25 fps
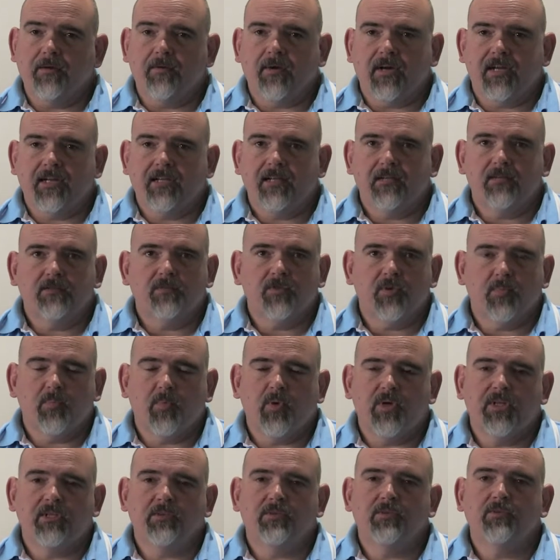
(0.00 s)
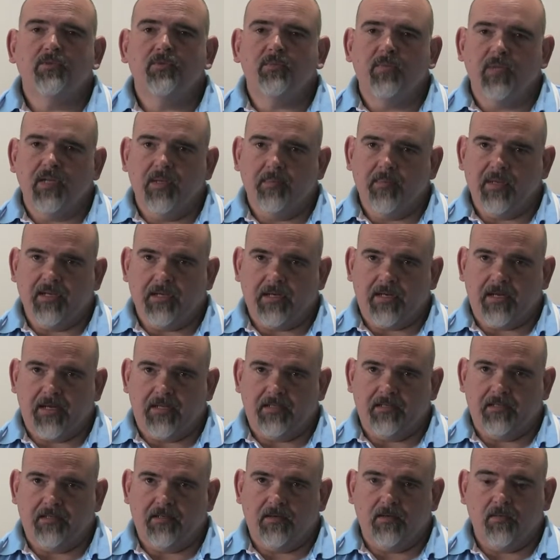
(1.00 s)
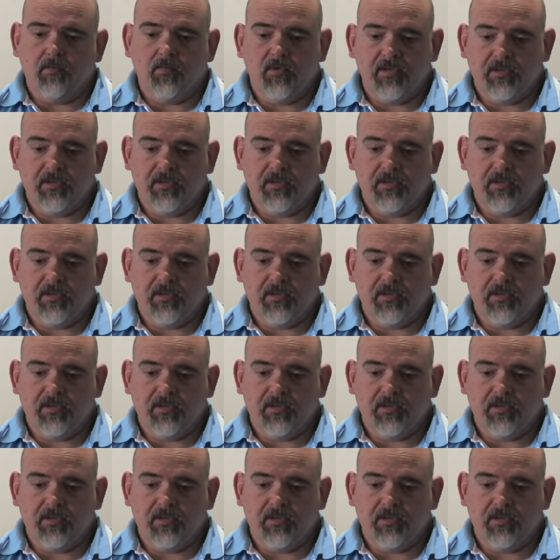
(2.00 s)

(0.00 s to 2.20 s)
right down to a 0.2 millimeter cutter